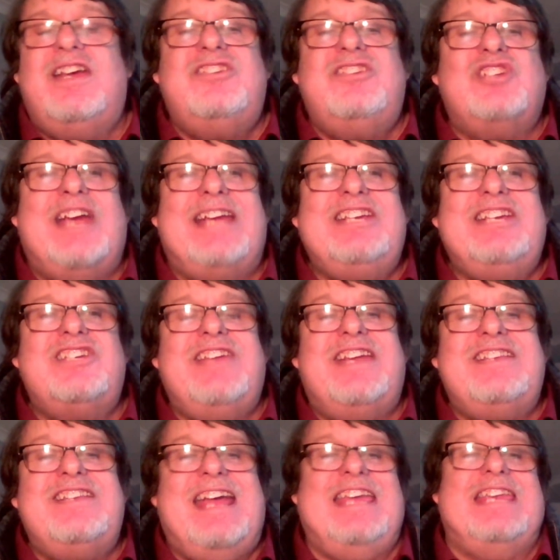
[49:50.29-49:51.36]
changed their
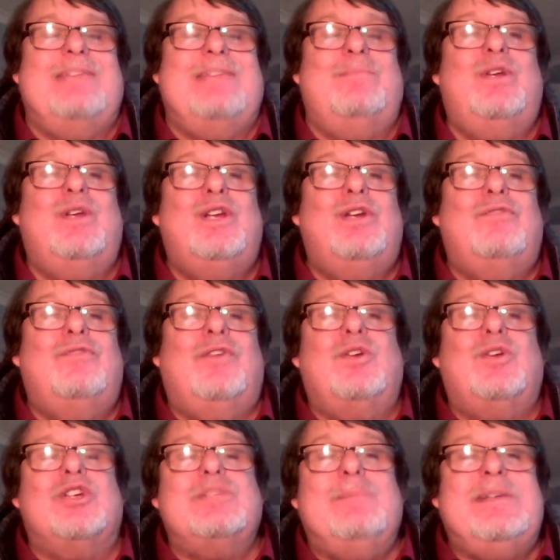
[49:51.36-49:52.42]
name from
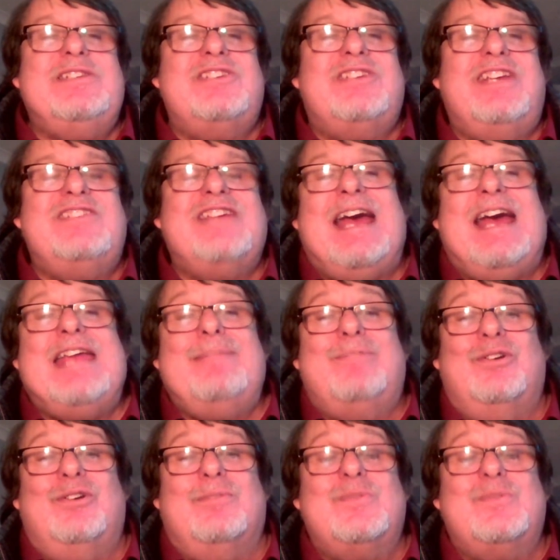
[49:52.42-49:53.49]
Kosminski to
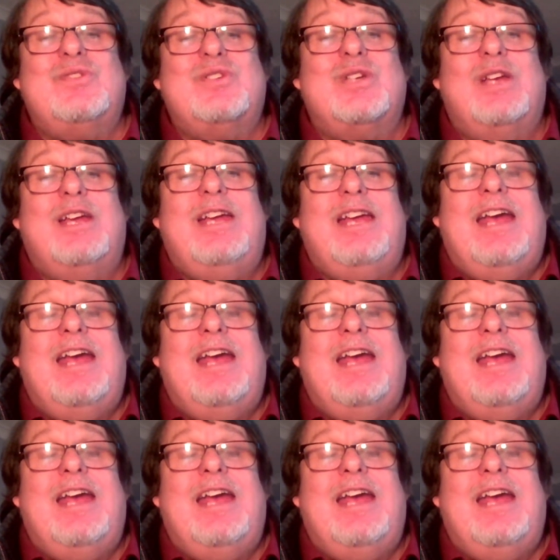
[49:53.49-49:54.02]
Abrahams,